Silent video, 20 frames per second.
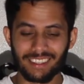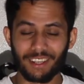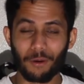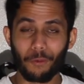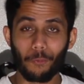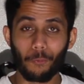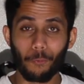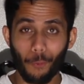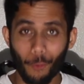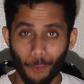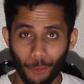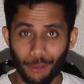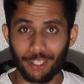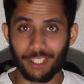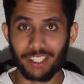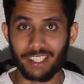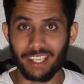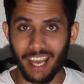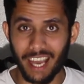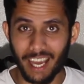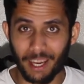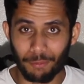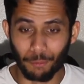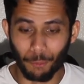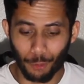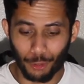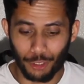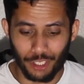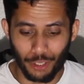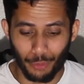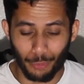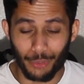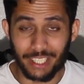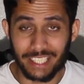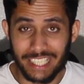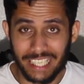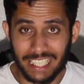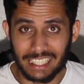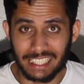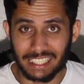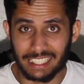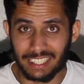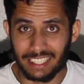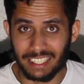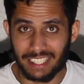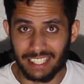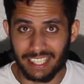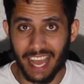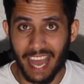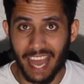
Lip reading: the worst and most ridiculous